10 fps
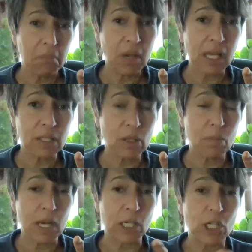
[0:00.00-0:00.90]
Not so
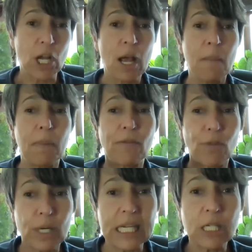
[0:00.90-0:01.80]
much. But
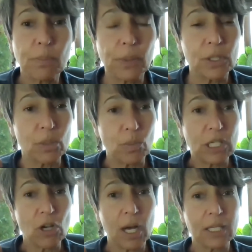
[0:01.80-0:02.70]
for each person
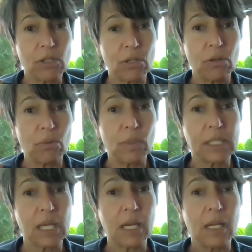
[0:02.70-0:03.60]
we talked to, we
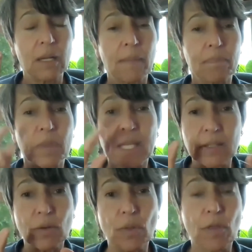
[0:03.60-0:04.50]
said,
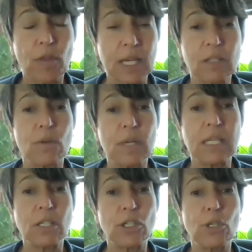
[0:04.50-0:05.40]
these are the things you
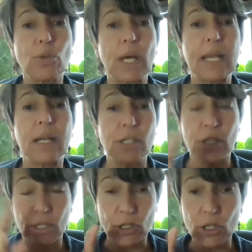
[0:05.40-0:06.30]
need to
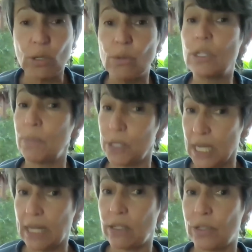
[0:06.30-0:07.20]
do to
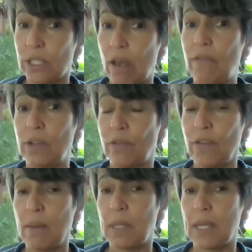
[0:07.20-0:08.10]
protect yourself and your
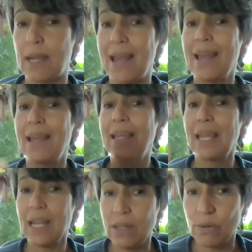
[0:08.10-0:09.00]
family.
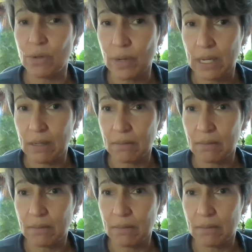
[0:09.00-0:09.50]
Can you do it?